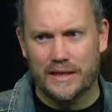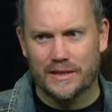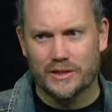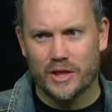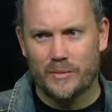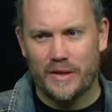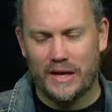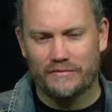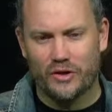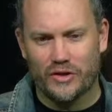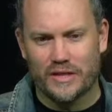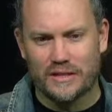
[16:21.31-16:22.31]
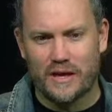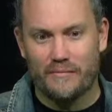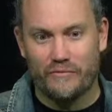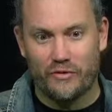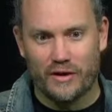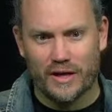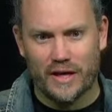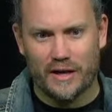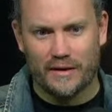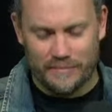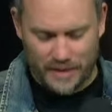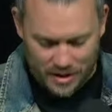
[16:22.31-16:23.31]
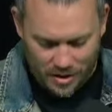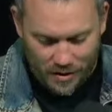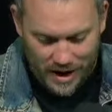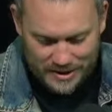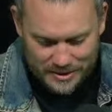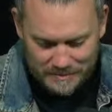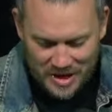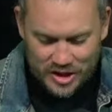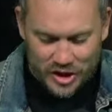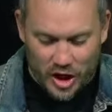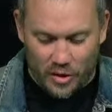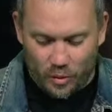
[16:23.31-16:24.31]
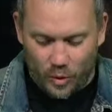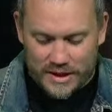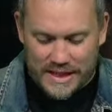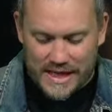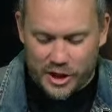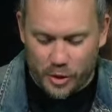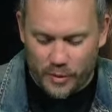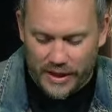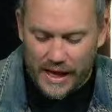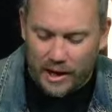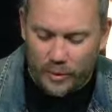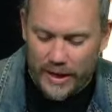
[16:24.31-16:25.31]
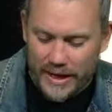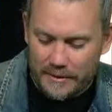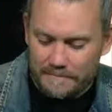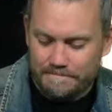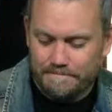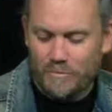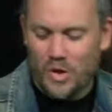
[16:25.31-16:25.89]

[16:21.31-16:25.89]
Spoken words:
I just hope that I've got the time for it, okay? All right, so what's the issue with Halloween?